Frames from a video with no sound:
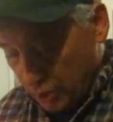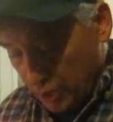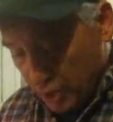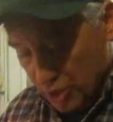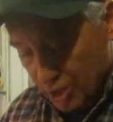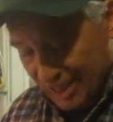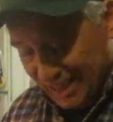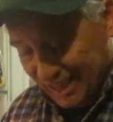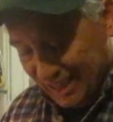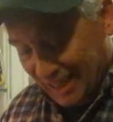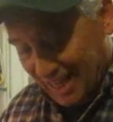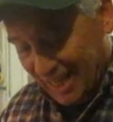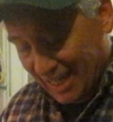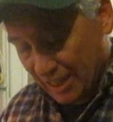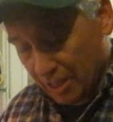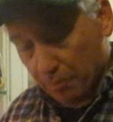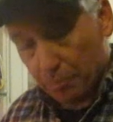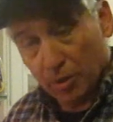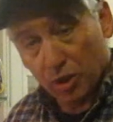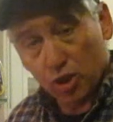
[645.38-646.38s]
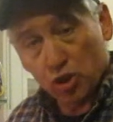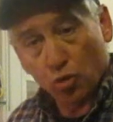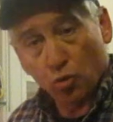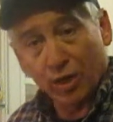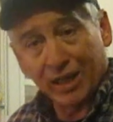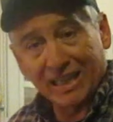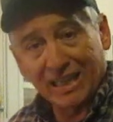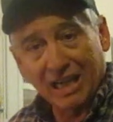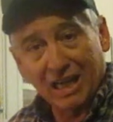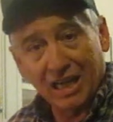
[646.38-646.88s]
is lined up in a
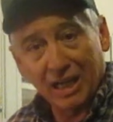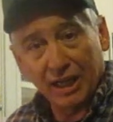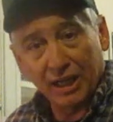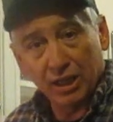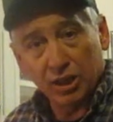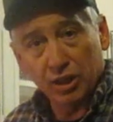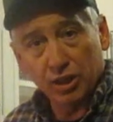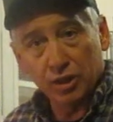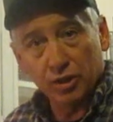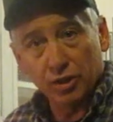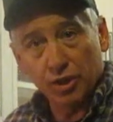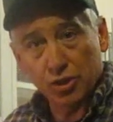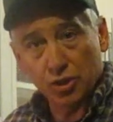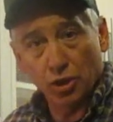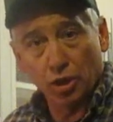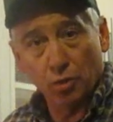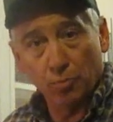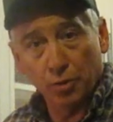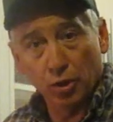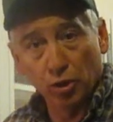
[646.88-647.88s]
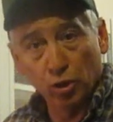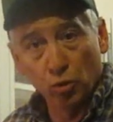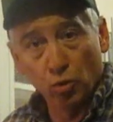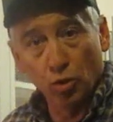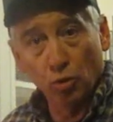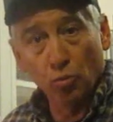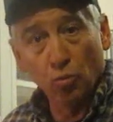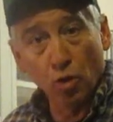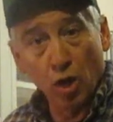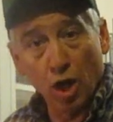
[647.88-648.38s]
straight line. This will help your lure
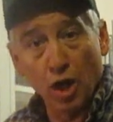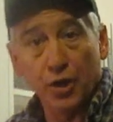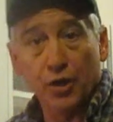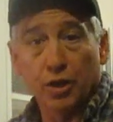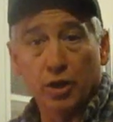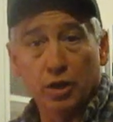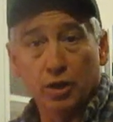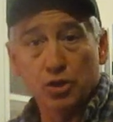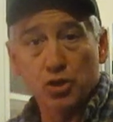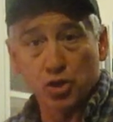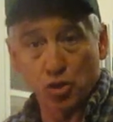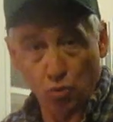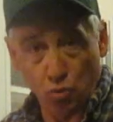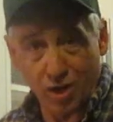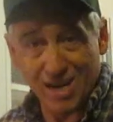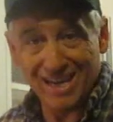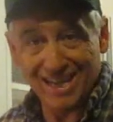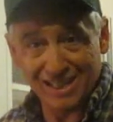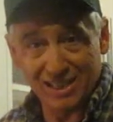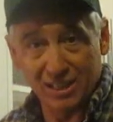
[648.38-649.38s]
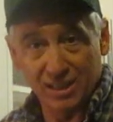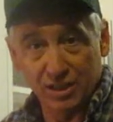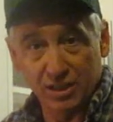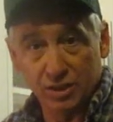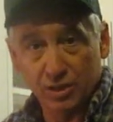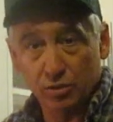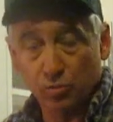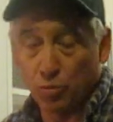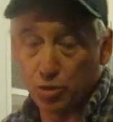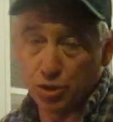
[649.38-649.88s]
run straight,
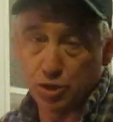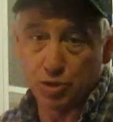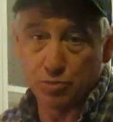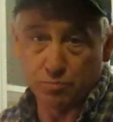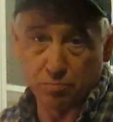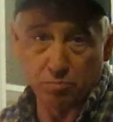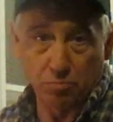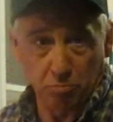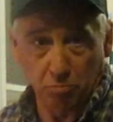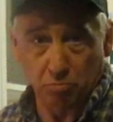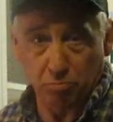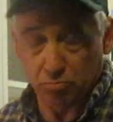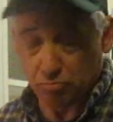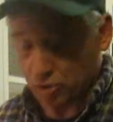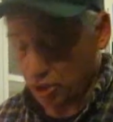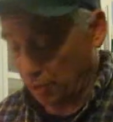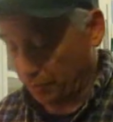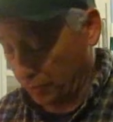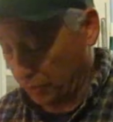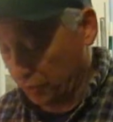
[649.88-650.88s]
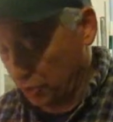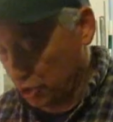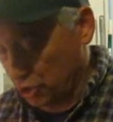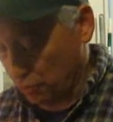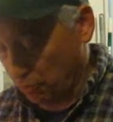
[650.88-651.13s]
which is something that you